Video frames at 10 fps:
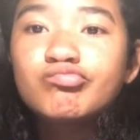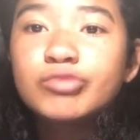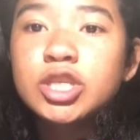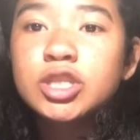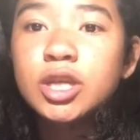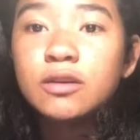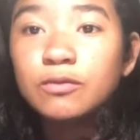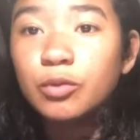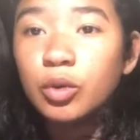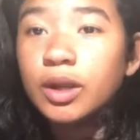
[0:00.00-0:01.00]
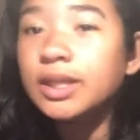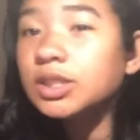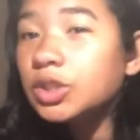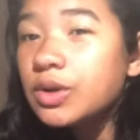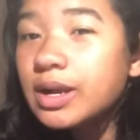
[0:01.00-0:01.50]
stuff for
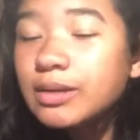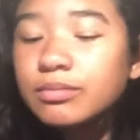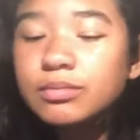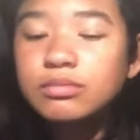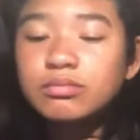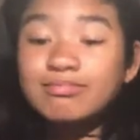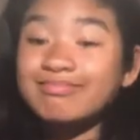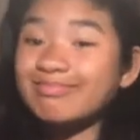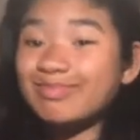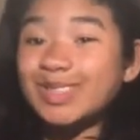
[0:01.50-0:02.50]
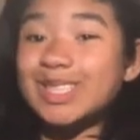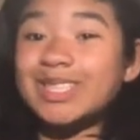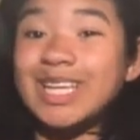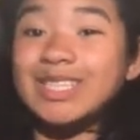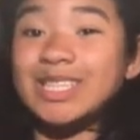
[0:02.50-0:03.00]
Instagram.
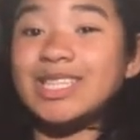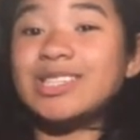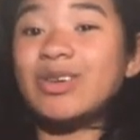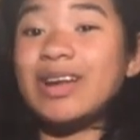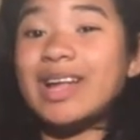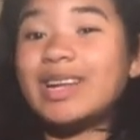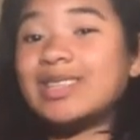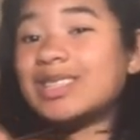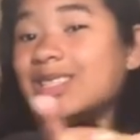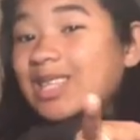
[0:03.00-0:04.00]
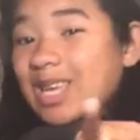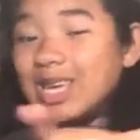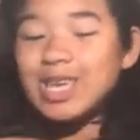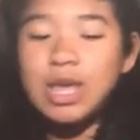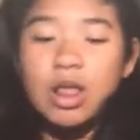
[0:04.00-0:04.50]
Stands underscore edits.
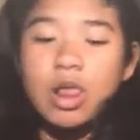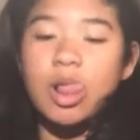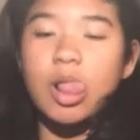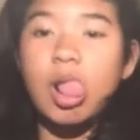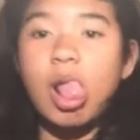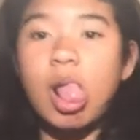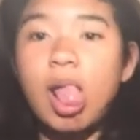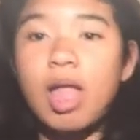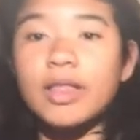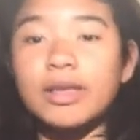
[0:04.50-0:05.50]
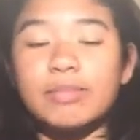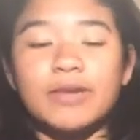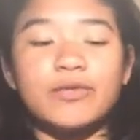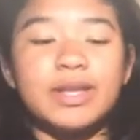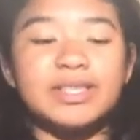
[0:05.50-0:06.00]
Yay. And then my
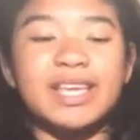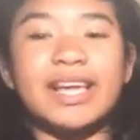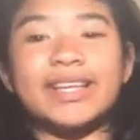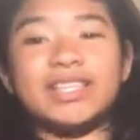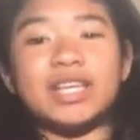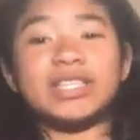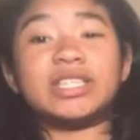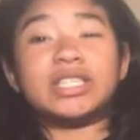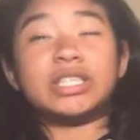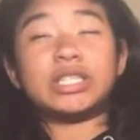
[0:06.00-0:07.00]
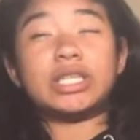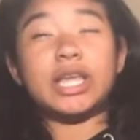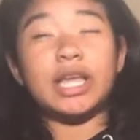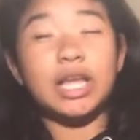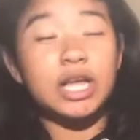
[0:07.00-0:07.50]
friends, ex cousins
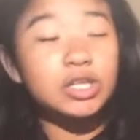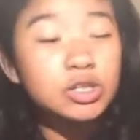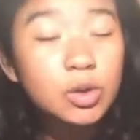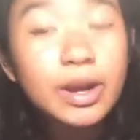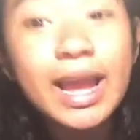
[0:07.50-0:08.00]
underscore